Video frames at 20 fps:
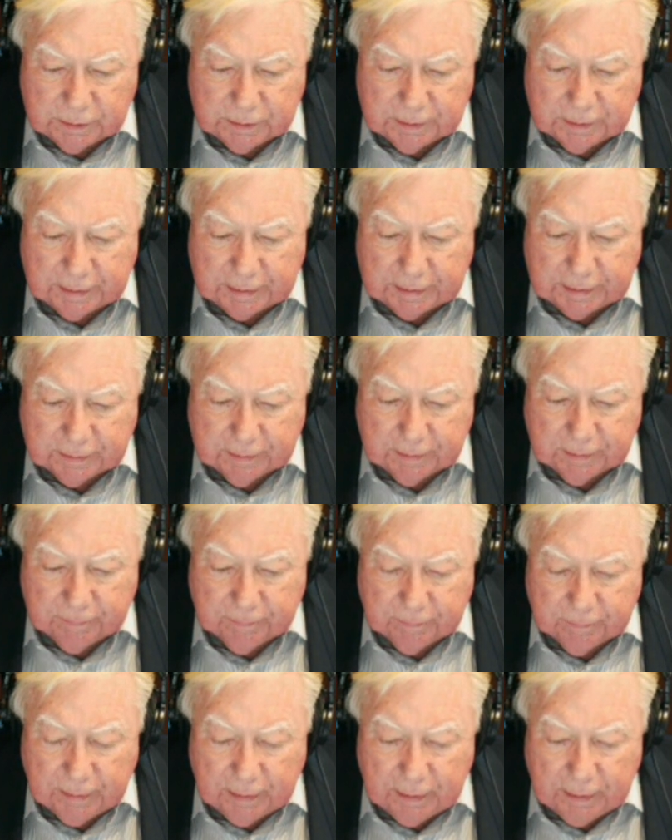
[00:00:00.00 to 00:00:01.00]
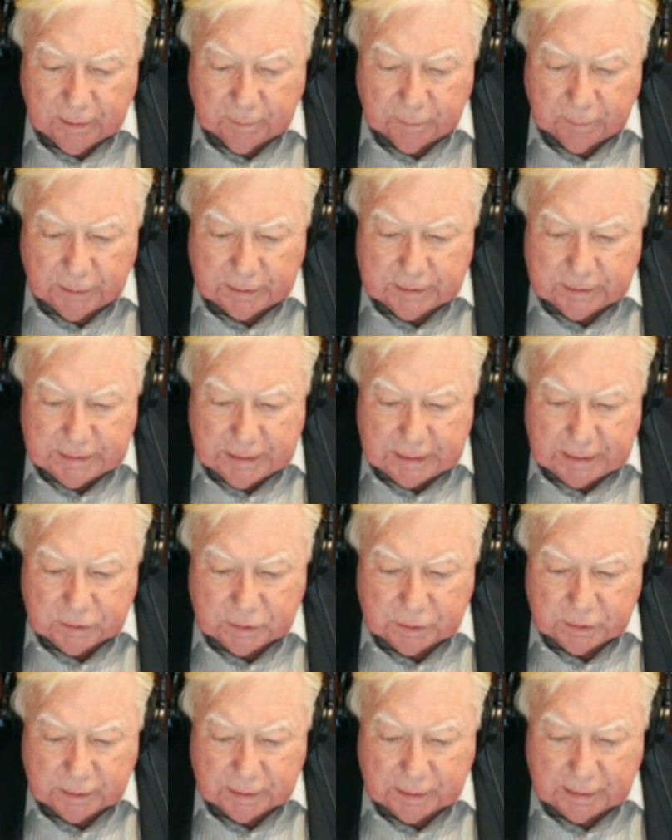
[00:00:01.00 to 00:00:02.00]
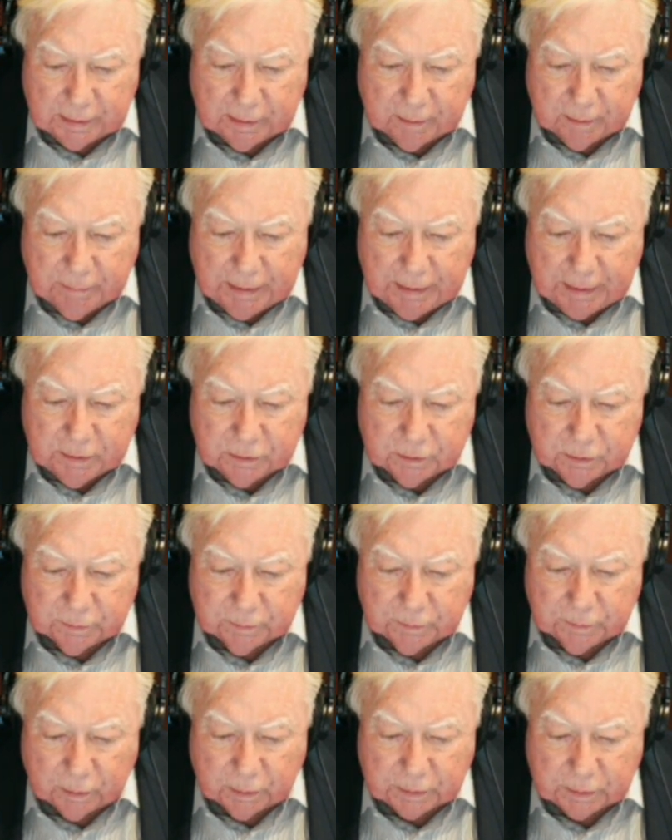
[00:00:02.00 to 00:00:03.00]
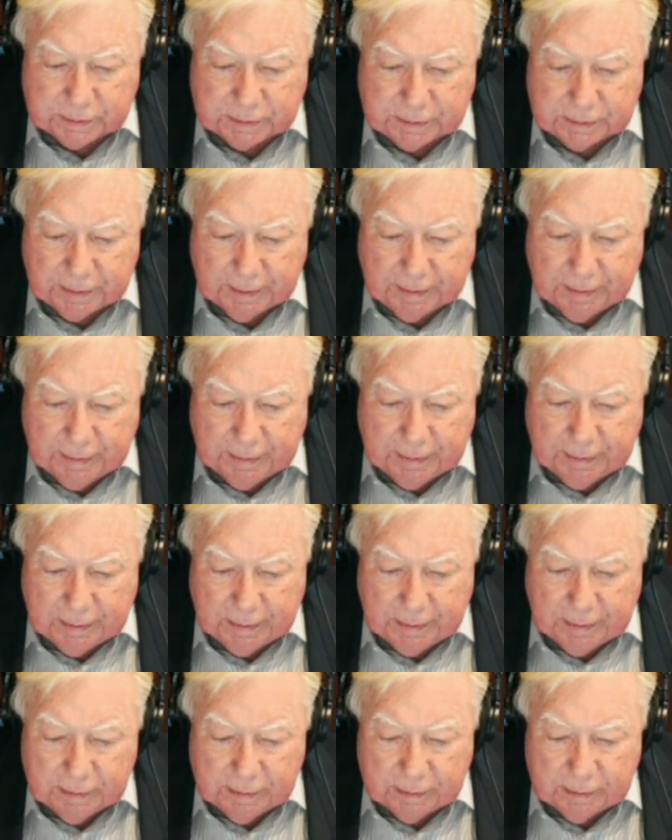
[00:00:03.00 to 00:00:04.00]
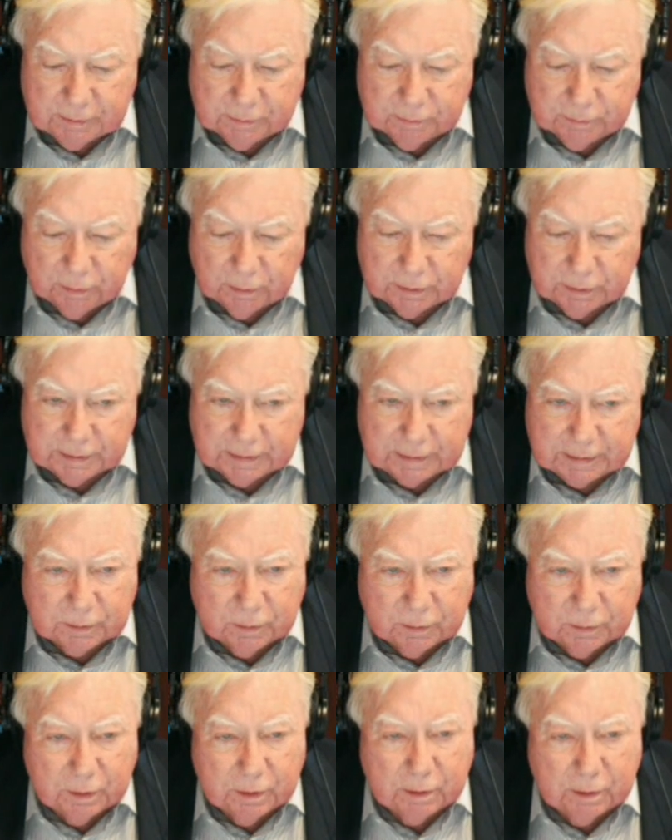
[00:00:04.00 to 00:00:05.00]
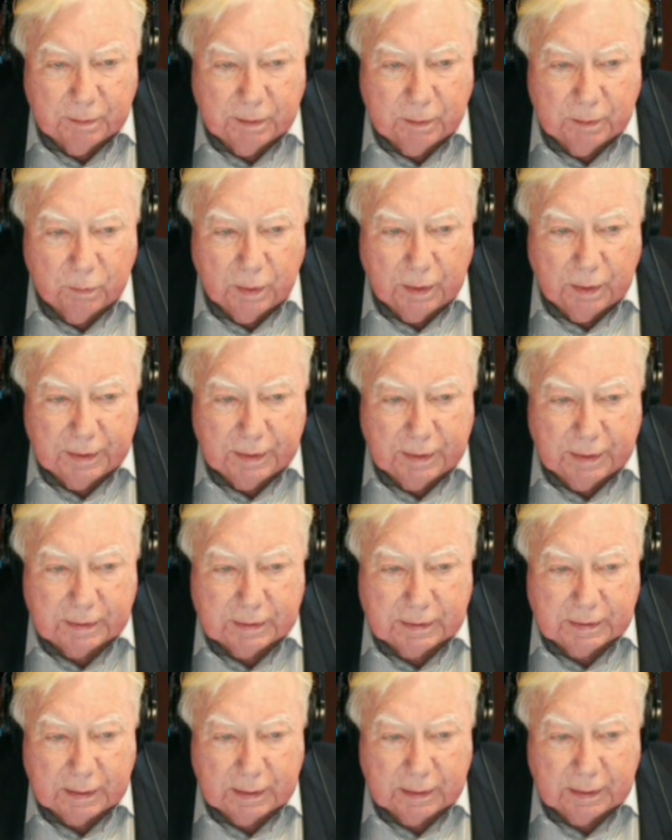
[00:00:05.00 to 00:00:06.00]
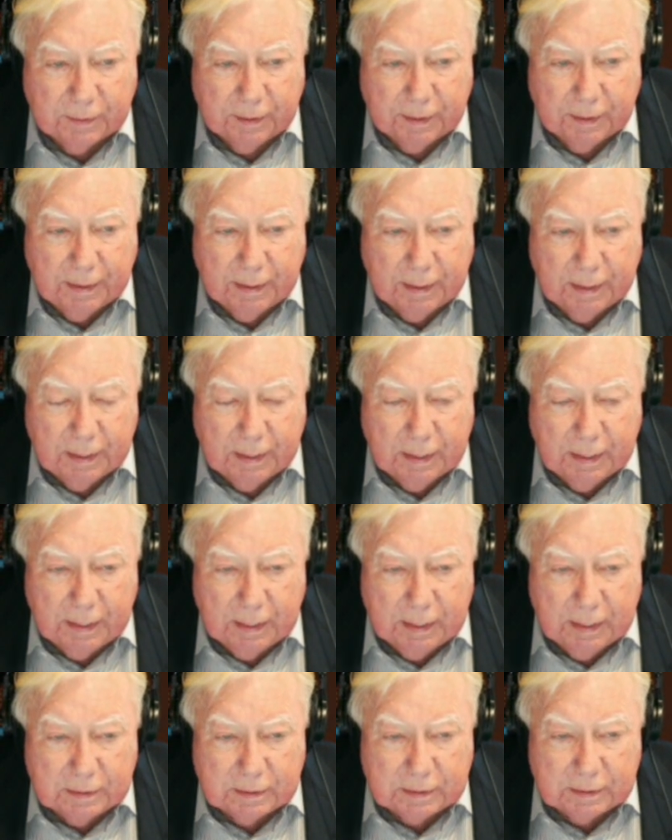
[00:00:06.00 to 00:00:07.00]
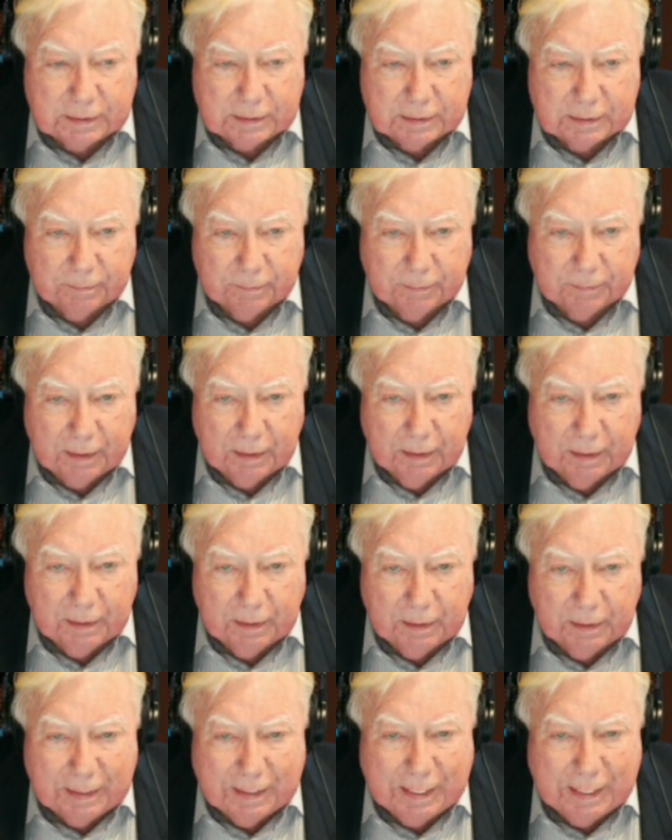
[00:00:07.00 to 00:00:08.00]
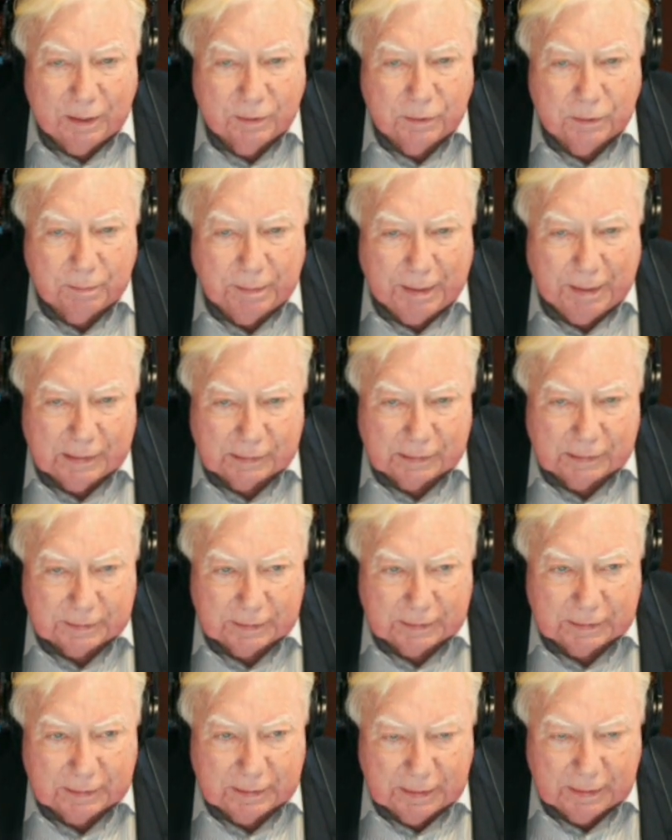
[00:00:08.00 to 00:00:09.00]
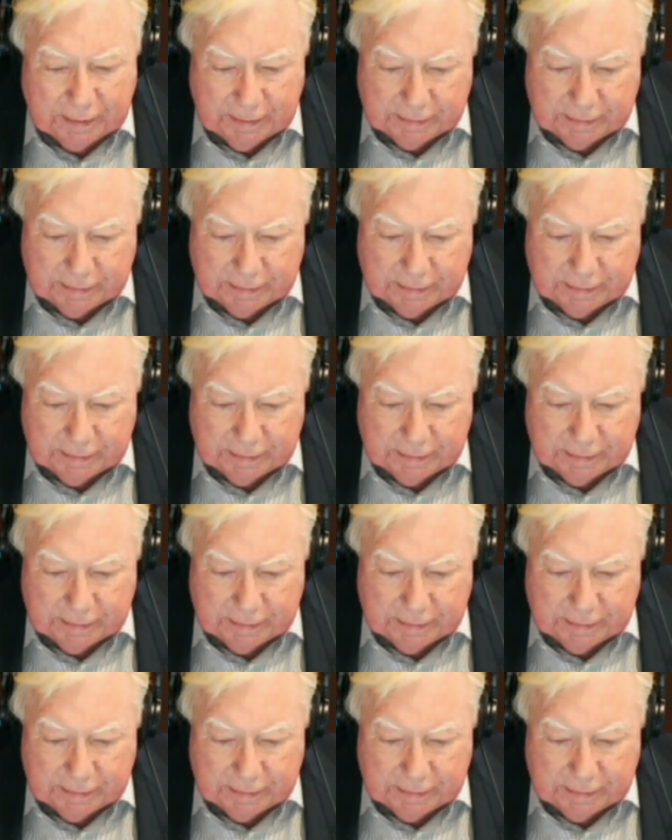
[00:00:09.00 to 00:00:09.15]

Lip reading: that the BRICS nation are a major force, and its force is going to be one that is counterbalancing the United